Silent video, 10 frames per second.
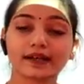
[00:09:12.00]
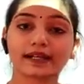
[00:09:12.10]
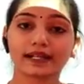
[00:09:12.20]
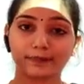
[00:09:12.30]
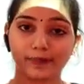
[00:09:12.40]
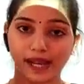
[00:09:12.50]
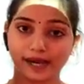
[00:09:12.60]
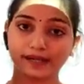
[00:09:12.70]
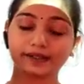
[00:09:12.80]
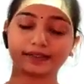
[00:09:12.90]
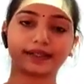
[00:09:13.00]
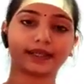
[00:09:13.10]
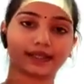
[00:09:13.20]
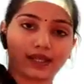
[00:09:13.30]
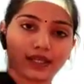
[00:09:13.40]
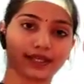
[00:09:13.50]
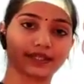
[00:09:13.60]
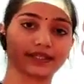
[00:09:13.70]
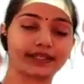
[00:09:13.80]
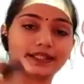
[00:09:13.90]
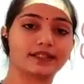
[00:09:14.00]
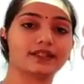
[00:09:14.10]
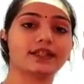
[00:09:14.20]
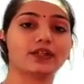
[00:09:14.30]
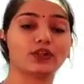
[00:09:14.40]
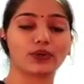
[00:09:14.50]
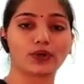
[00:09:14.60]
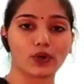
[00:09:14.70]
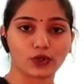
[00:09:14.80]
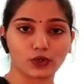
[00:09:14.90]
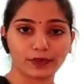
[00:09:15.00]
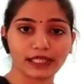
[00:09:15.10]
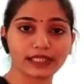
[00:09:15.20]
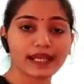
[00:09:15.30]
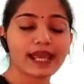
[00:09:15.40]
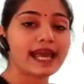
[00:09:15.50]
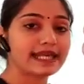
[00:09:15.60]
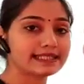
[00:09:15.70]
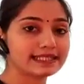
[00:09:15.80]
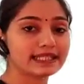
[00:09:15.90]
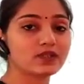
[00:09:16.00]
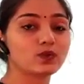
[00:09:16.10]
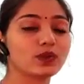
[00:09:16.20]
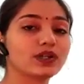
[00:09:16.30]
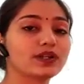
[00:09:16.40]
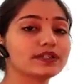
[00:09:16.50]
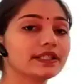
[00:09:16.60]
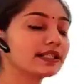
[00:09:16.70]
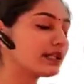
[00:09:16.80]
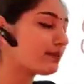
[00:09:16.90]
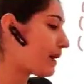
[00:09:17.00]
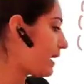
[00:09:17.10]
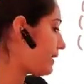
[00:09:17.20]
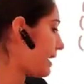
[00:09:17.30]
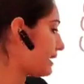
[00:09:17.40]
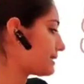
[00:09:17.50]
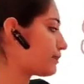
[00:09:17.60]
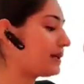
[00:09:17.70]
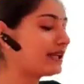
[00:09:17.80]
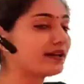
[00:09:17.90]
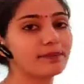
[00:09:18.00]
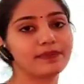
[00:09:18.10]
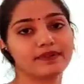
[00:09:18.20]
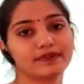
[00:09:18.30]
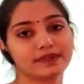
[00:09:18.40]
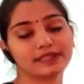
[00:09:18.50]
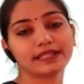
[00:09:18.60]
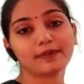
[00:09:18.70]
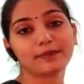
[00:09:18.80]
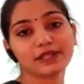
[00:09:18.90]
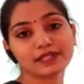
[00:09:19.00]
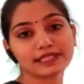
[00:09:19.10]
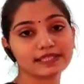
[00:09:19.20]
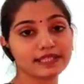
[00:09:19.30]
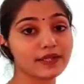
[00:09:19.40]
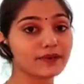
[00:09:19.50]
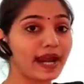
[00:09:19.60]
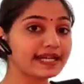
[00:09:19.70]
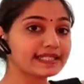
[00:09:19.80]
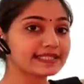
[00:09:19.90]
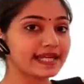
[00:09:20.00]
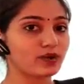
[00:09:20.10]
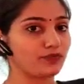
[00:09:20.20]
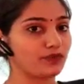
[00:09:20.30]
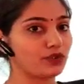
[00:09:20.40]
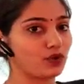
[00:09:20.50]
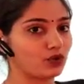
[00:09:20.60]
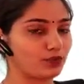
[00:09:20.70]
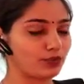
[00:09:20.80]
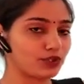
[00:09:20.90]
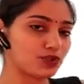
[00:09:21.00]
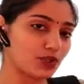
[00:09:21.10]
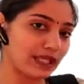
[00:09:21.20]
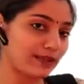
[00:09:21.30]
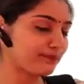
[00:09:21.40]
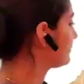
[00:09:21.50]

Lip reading: a clipart in your document and see where the clipart task pane appears. It appears in the right side of the document. Okay.